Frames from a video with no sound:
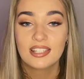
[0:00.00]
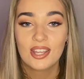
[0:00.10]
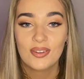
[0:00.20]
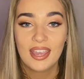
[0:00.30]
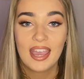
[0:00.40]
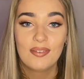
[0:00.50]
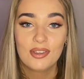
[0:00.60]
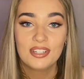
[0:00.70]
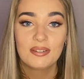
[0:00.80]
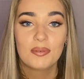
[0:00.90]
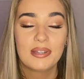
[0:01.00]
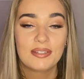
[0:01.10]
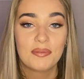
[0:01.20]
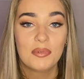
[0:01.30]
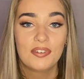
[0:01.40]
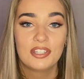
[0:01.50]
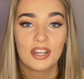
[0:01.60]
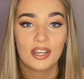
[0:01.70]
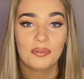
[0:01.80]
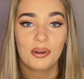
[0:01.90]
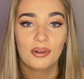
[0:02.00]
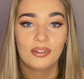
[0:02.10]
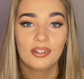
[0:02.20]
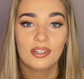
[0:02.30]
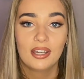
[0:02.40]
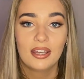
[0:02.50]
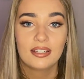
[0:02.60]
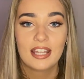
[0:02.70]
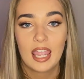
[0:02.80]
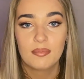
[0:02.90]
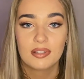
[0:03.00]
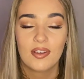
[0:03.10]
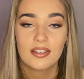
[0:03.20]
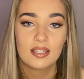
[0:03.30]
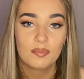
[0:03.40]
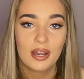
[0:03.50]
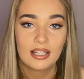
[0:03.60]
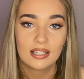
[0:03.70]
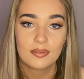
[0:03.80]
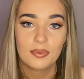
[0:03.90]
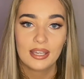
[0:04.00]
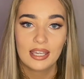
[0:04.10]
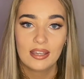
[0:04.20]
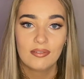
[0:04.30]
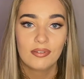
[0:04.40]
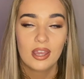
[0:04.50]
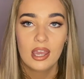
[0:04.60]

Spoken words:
So yeah, if you did want me to film a video on tapes versus braidless weave,